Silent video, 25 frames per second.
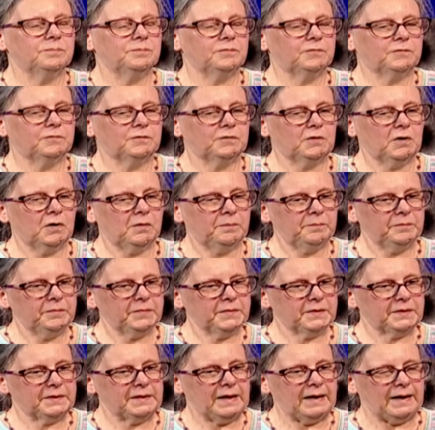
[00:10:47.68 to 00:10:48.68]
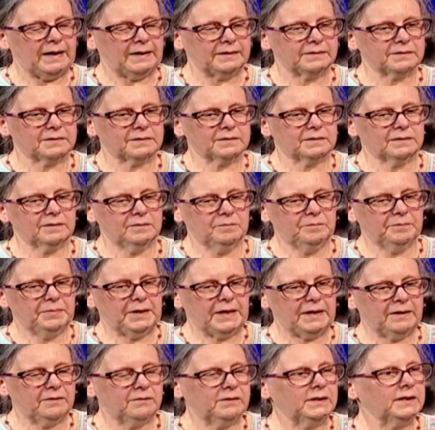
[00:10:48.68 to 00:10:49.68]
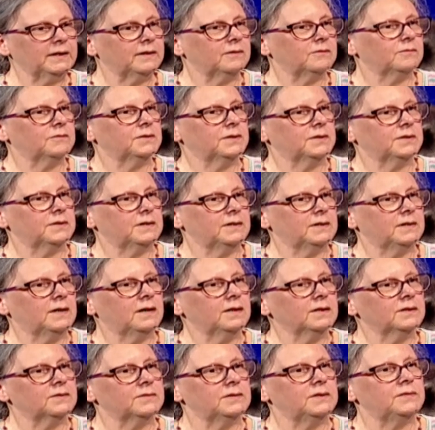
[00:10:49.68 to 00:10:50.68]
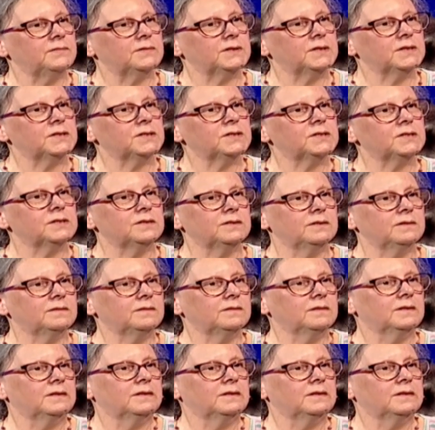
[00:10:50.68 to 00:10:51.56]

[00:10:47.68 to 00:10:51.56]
From that, comparing it with the Nagari version,